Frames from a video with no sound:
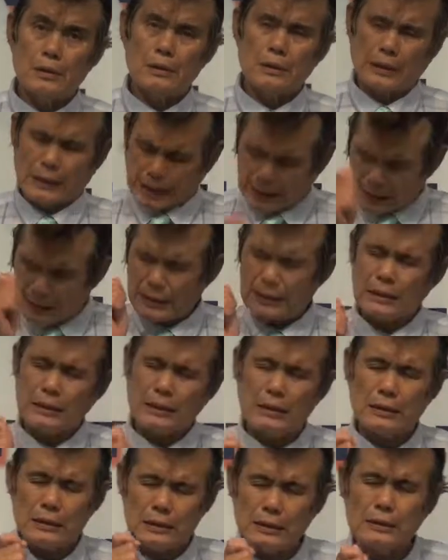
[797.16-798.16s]
they,
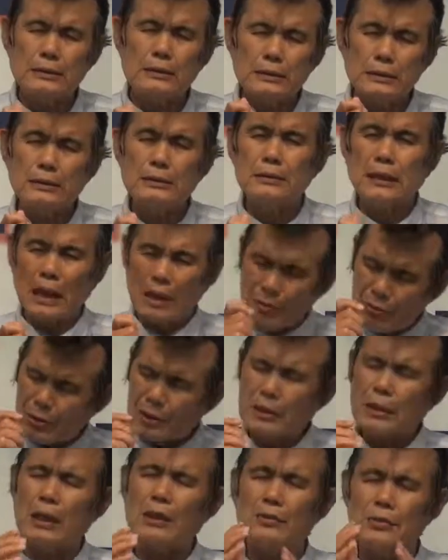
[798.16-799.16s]
I want
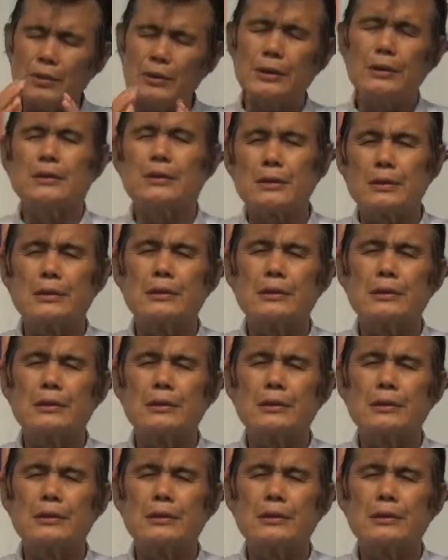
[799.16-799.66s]
to tell you this